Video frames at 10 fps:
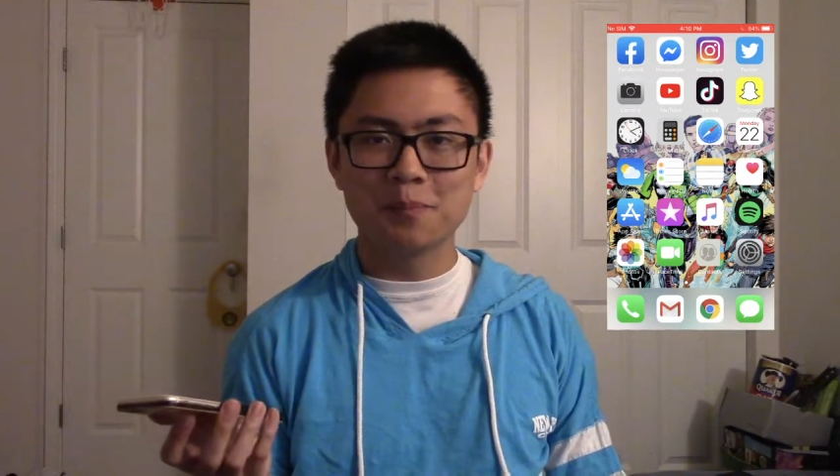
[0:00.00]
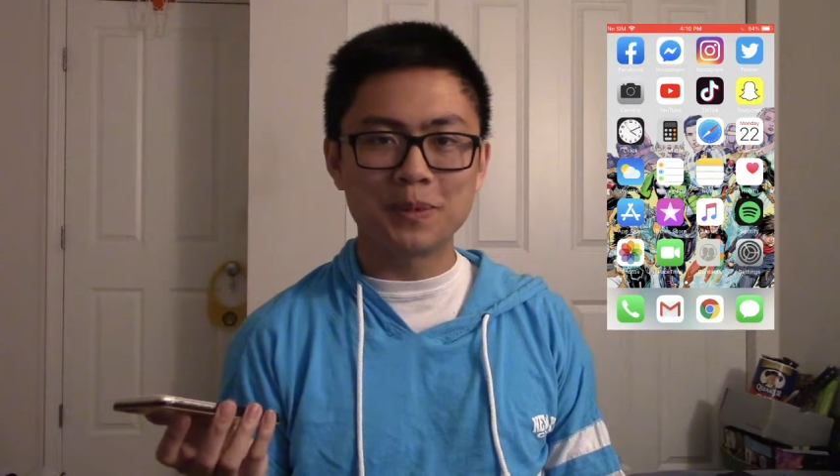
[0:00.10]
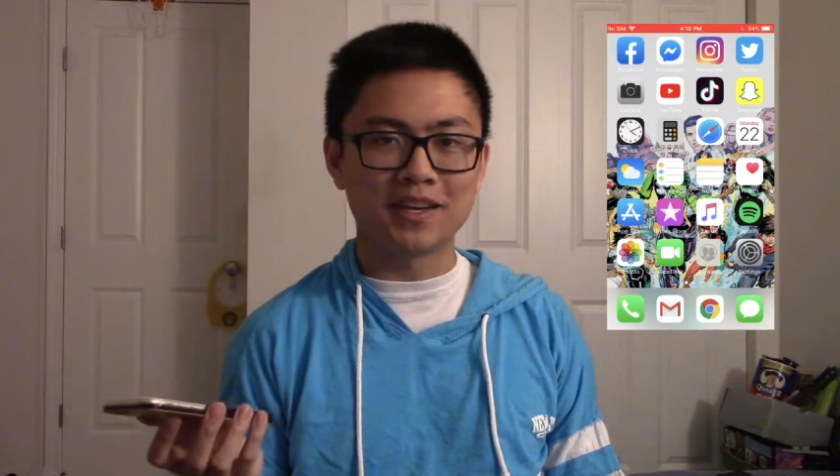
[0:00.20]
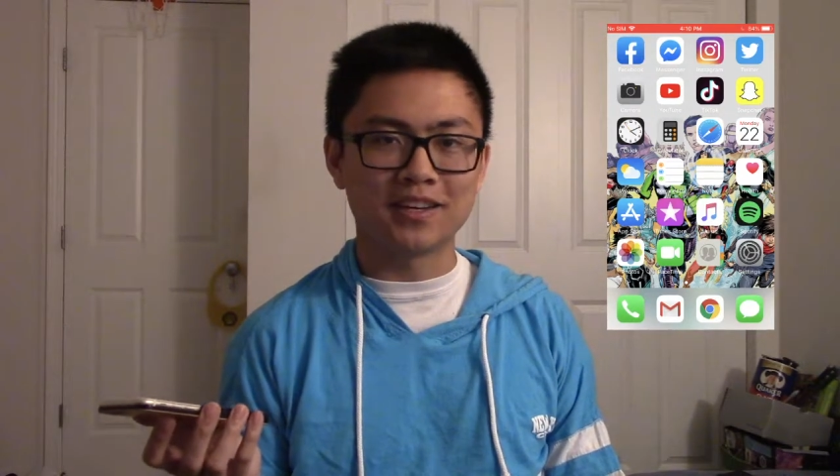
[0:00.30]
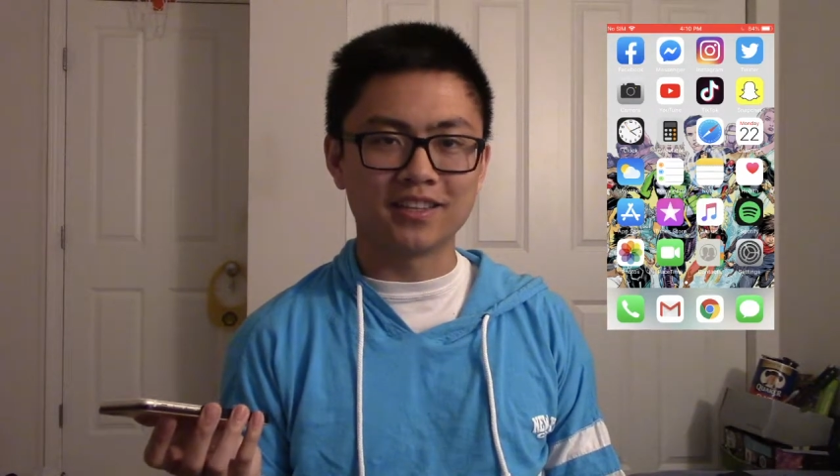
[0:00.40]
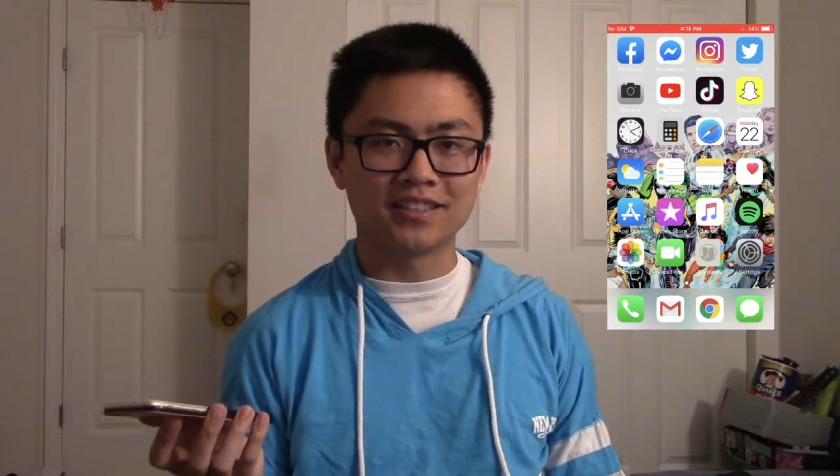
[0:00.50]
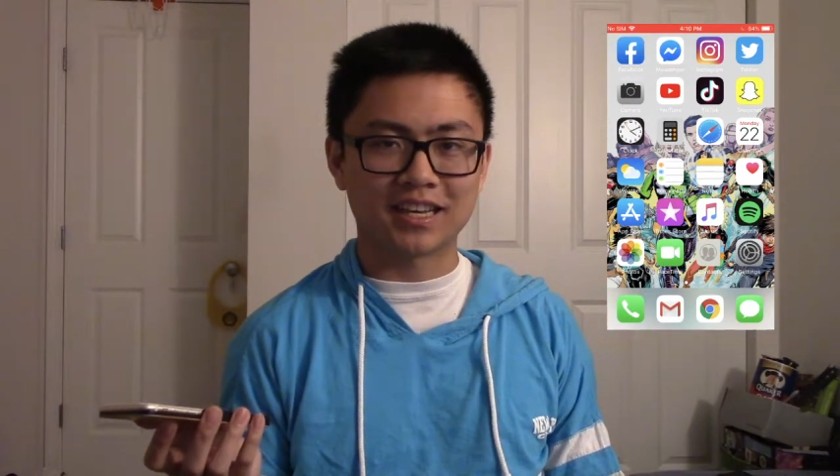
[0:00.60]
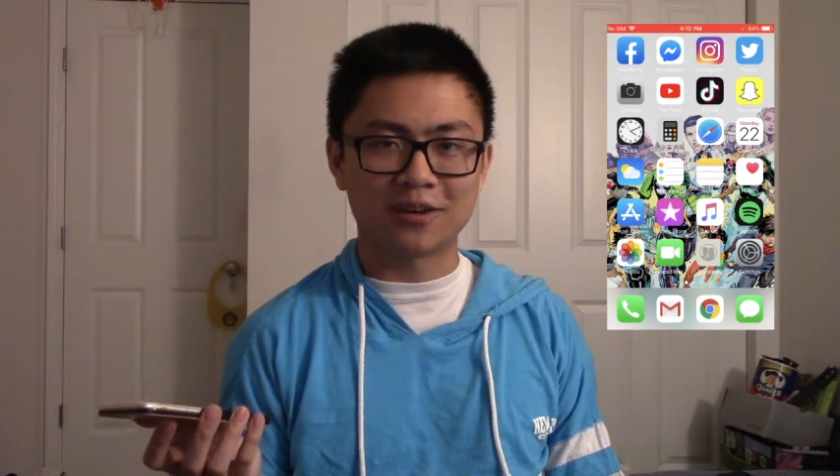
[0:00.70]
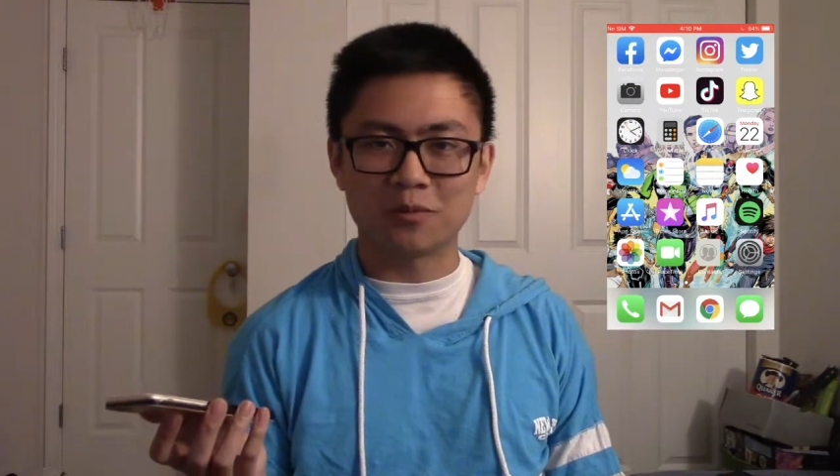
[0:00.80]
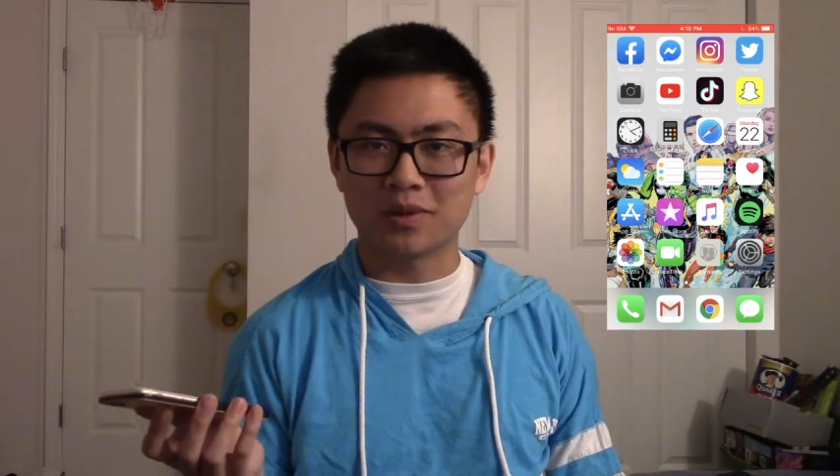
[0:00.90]
because
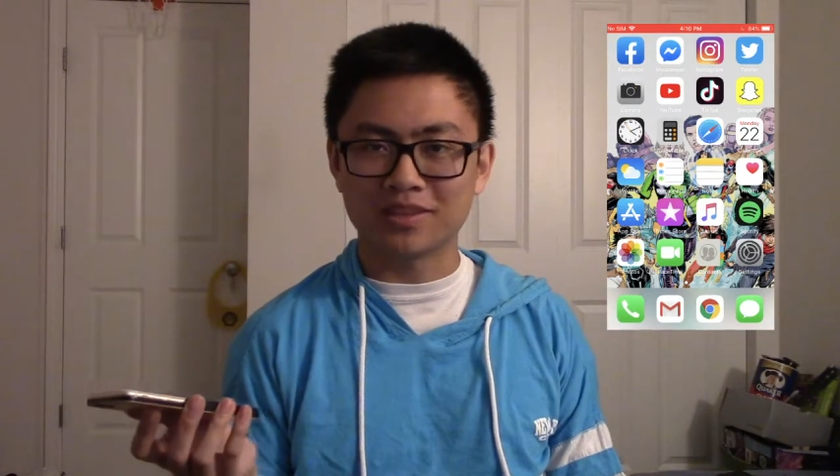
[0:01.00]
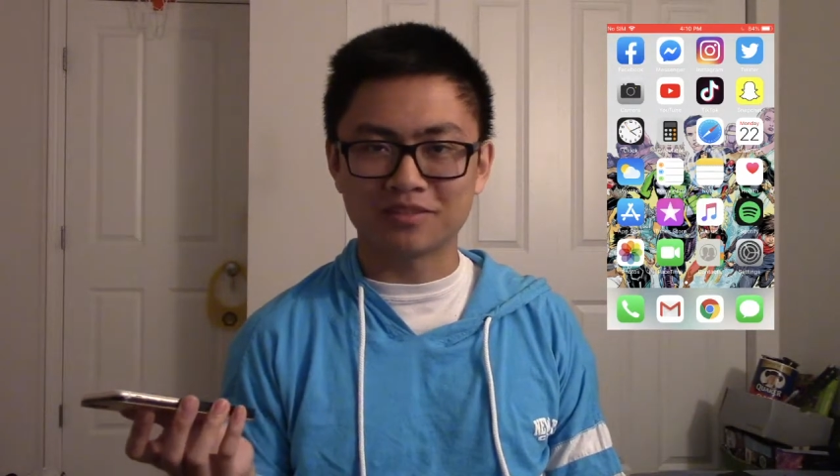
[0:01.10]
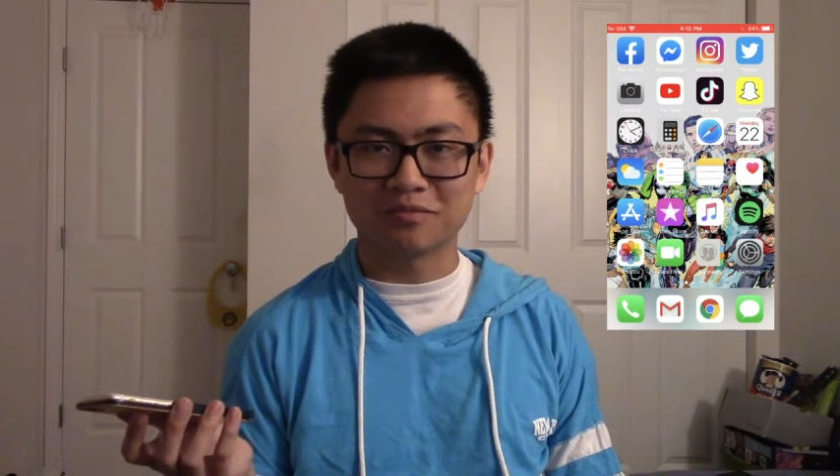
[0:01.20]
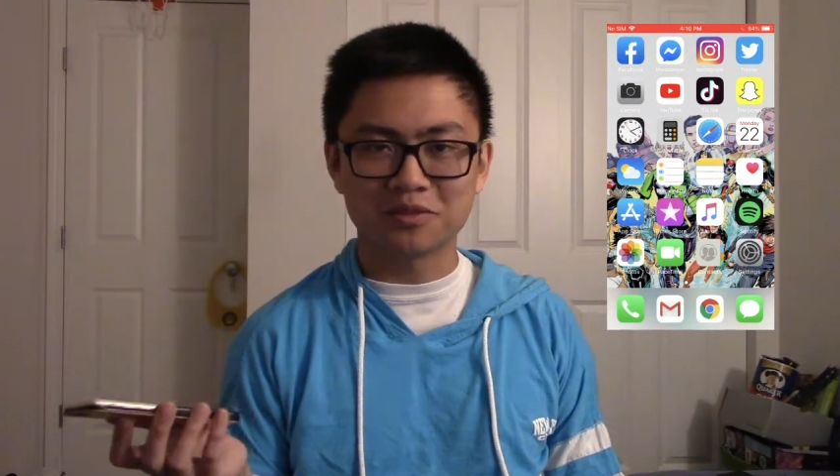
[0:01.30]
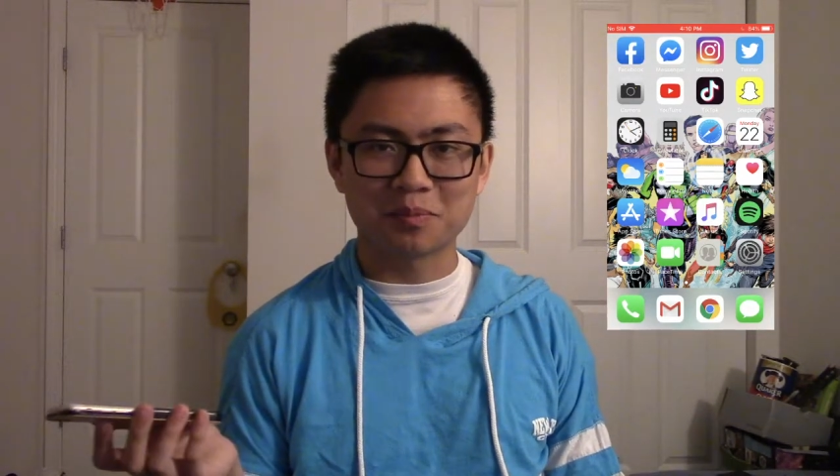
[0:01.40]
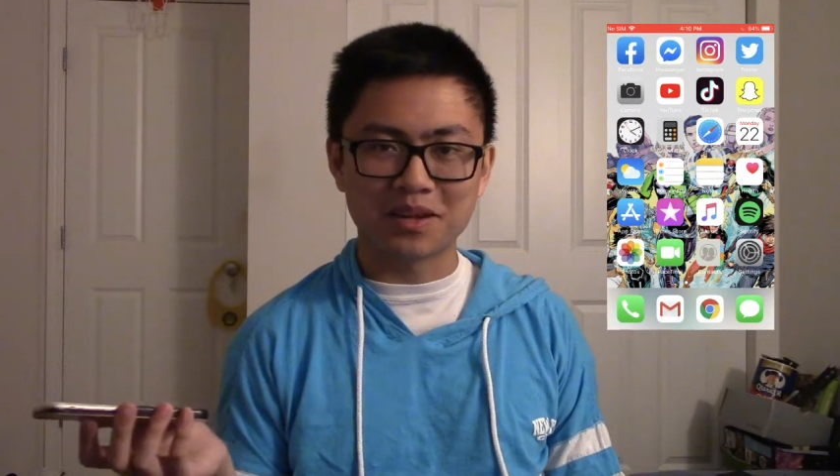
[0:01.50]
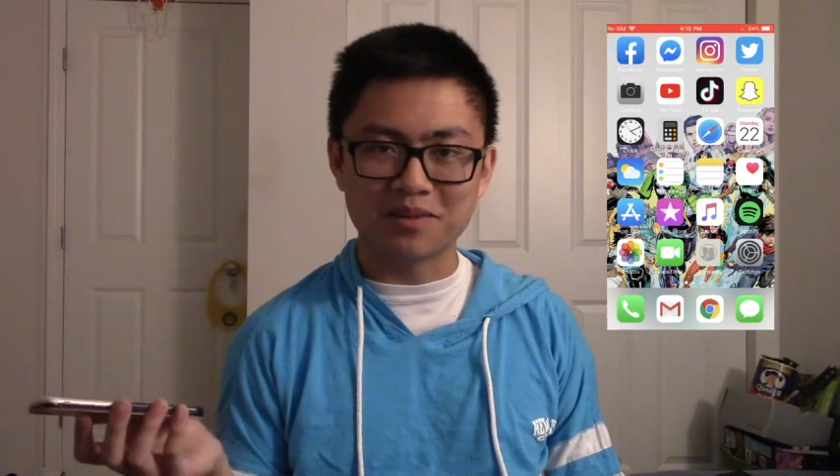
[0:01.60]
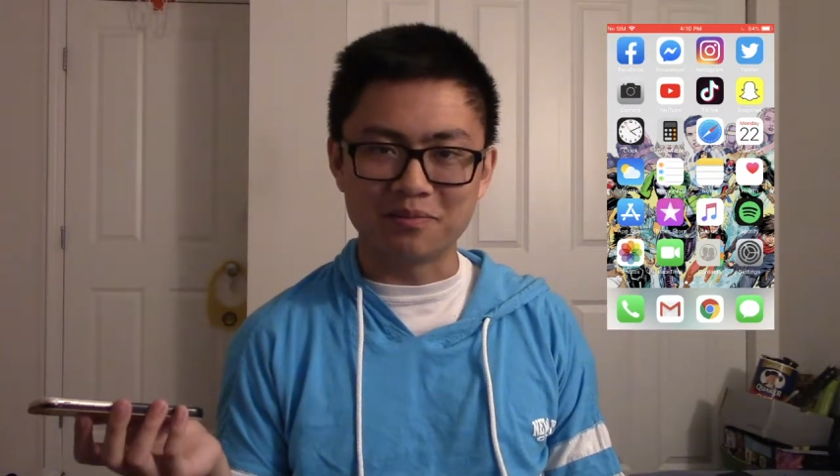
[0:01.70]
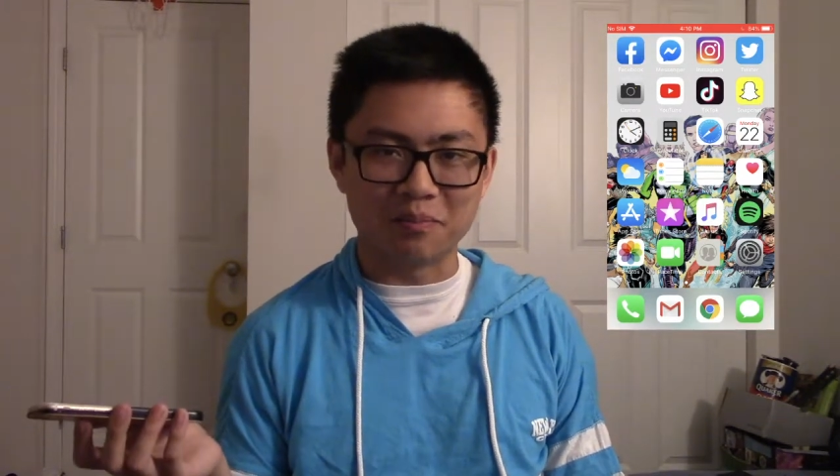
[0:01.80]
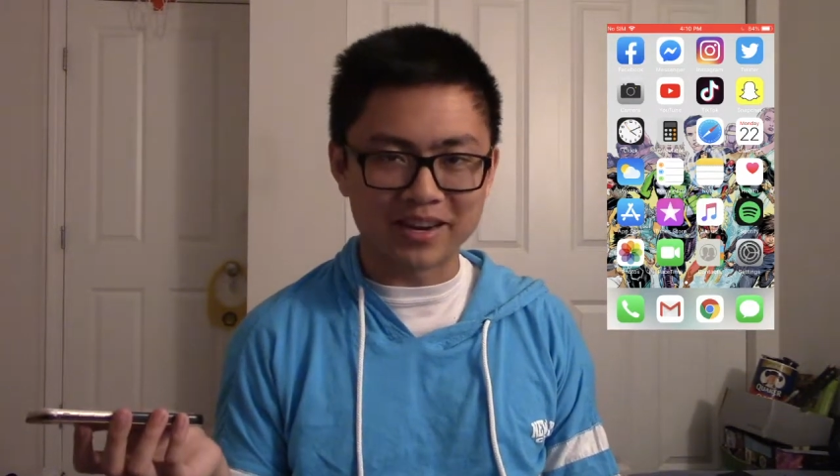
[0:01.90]
I don't want to spend